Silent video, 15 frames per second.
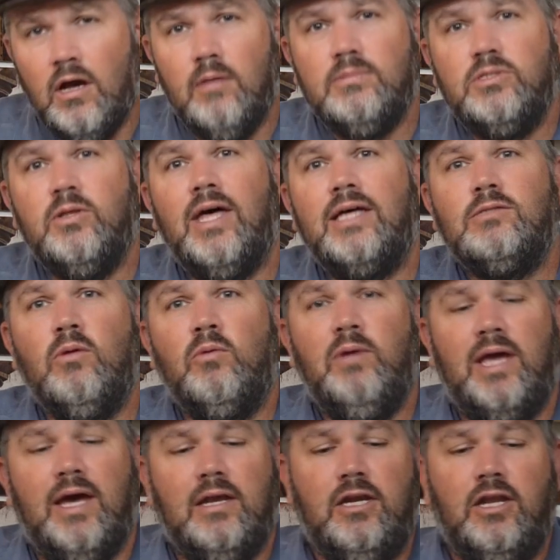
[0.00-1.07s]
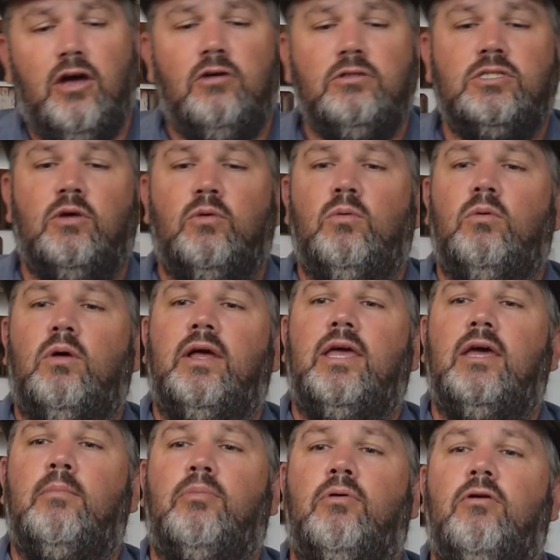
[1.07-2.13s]
So that's what we kind of know. So
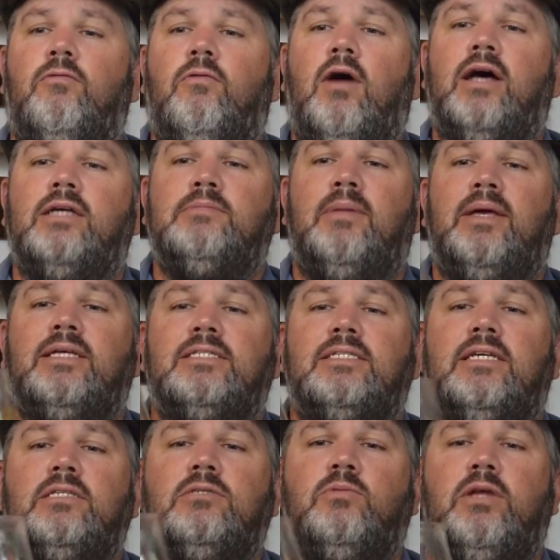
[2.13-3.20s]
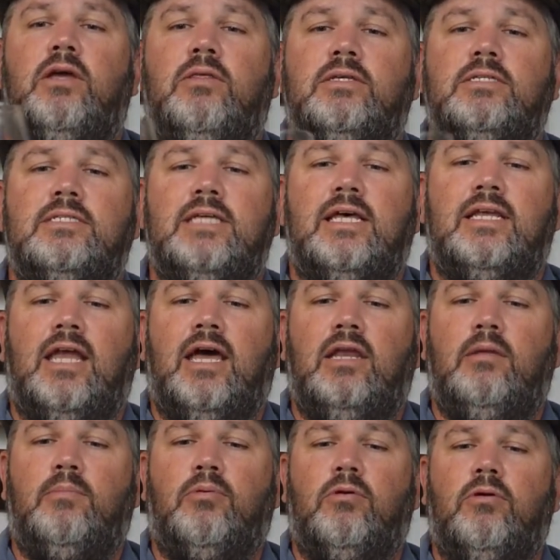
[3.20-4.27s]
again, proof-wise makes sense. We know this is at
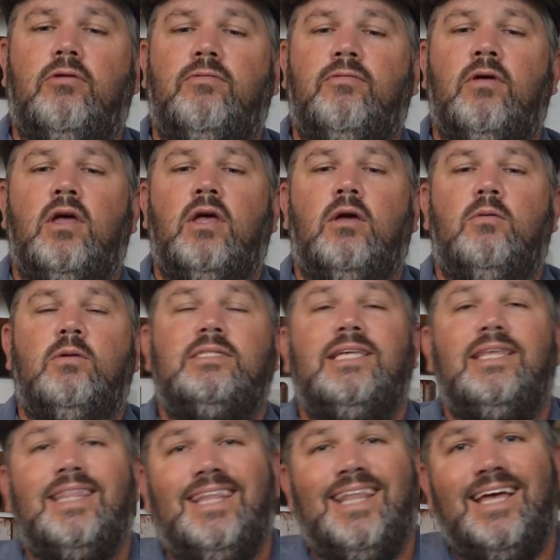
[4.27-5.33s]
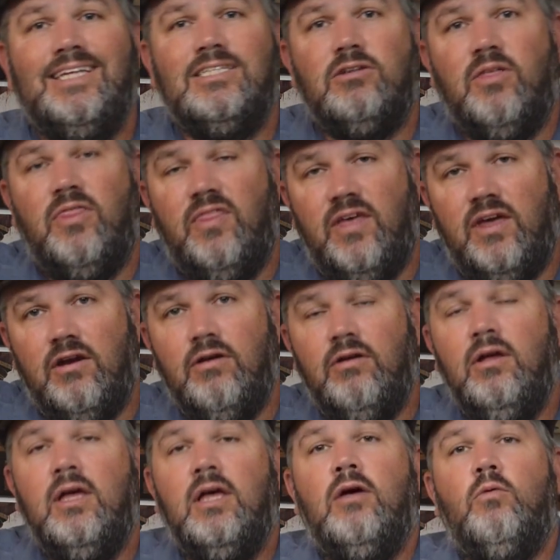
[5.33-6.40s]
90 proof. We see the legs are
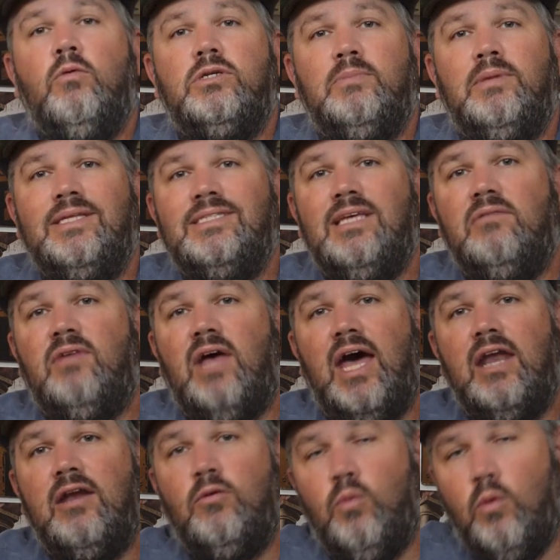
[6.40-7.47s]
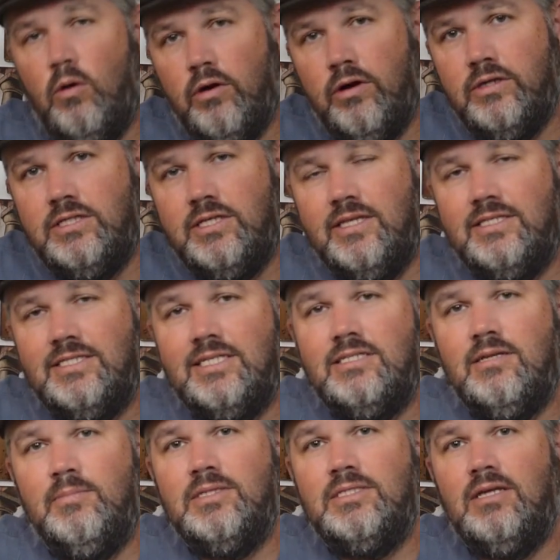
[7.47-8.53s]
thinner, which means they've added water to the
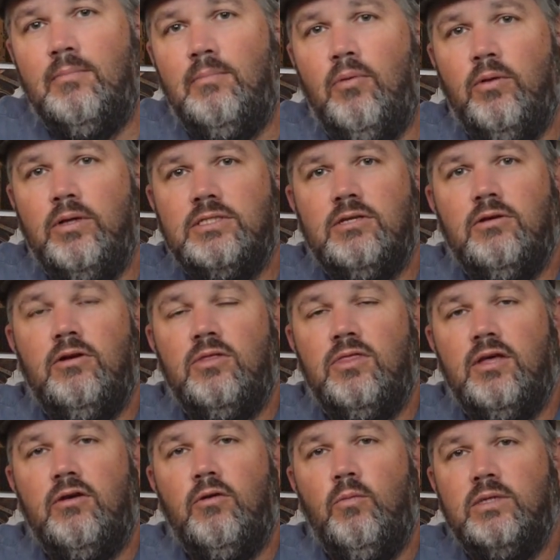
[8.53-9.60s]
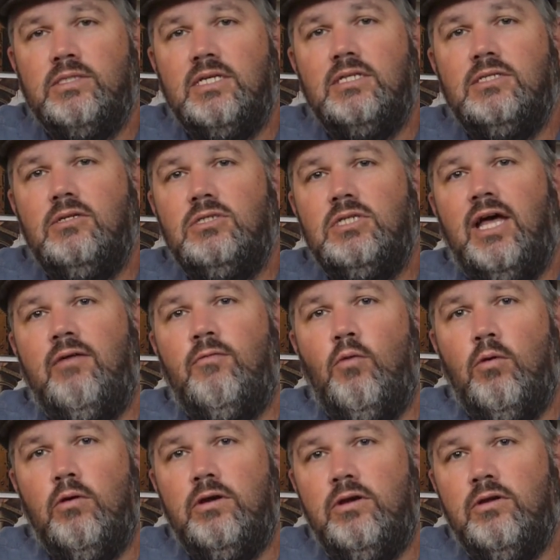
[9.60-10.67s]
system at some point. So your thinner whiskeys usually have
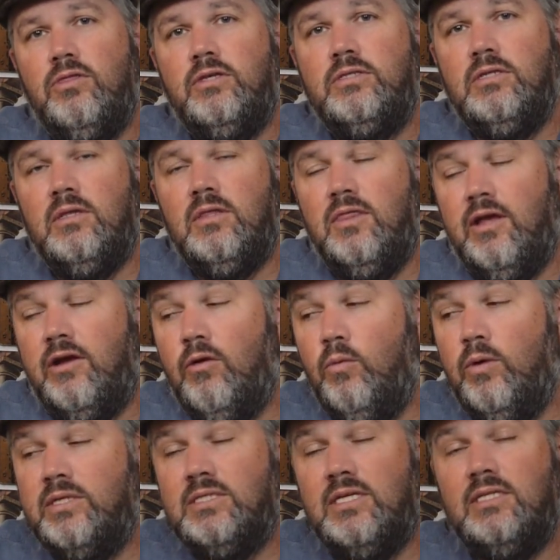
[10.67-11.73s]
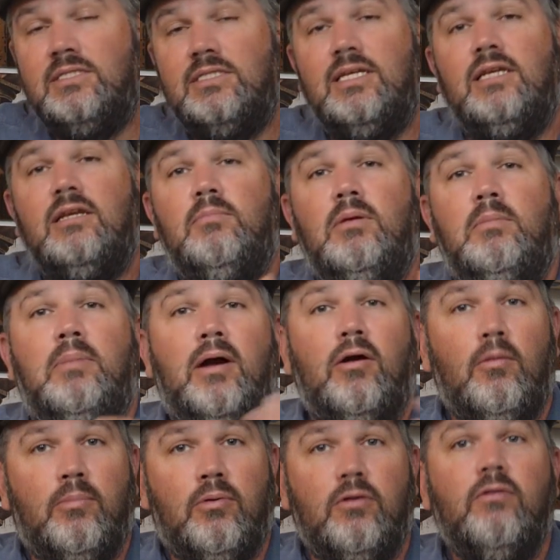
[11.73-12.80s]
water. Your thicker whiskeys tend to be
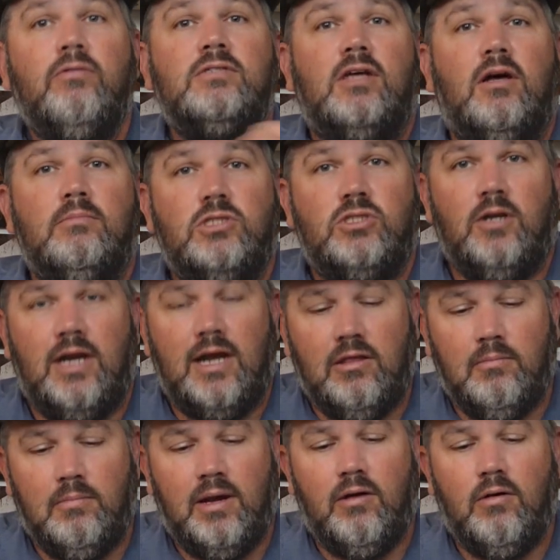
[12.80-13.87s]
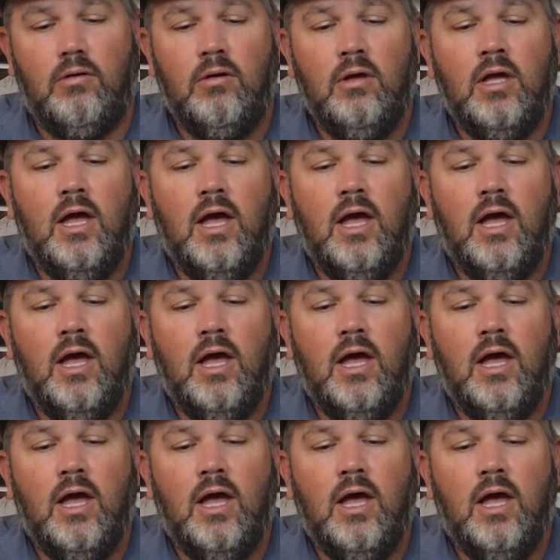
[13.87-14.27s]
barrel proofs, come straight out of the barrel.